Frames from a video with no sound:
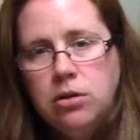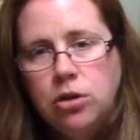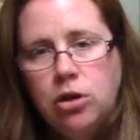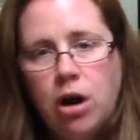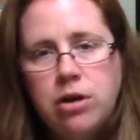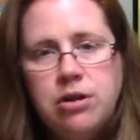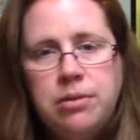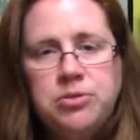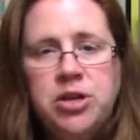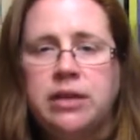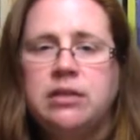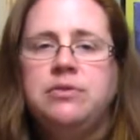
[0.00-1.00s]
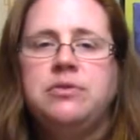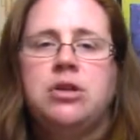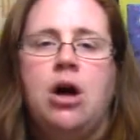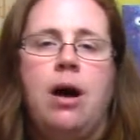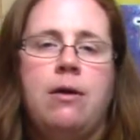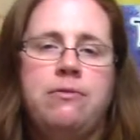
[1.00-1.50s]
Gardner objectives
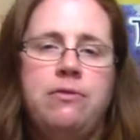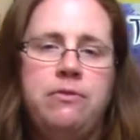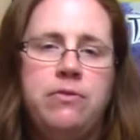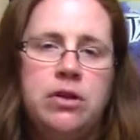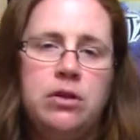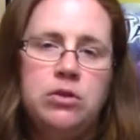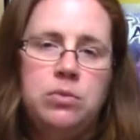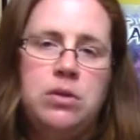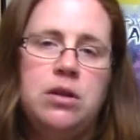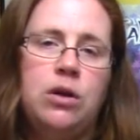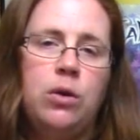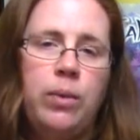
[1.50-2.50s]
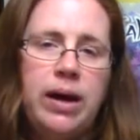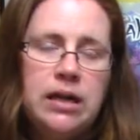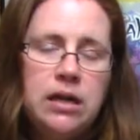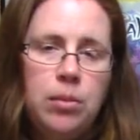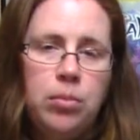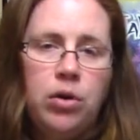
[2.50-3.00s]
are fulfilled when the correct
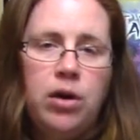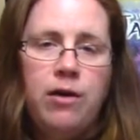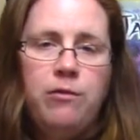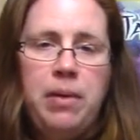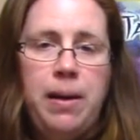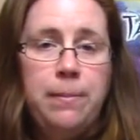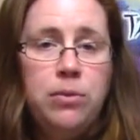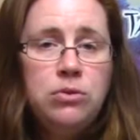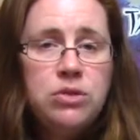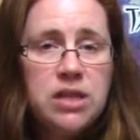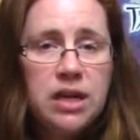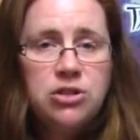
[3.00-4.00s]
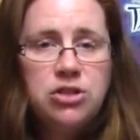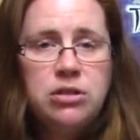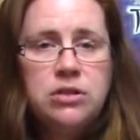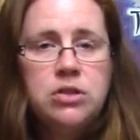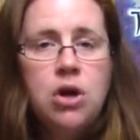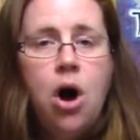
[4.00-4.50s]
number of bamboo
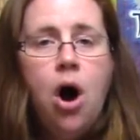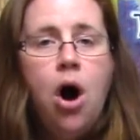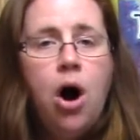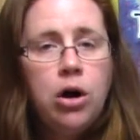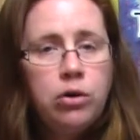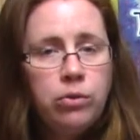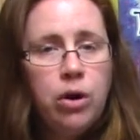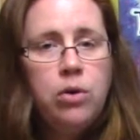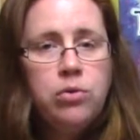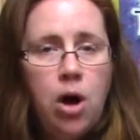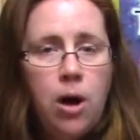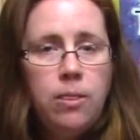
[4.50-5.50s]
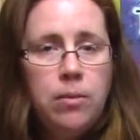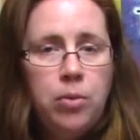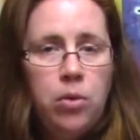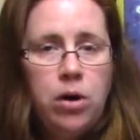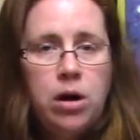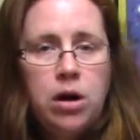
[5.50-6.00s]
sections are grown on the board.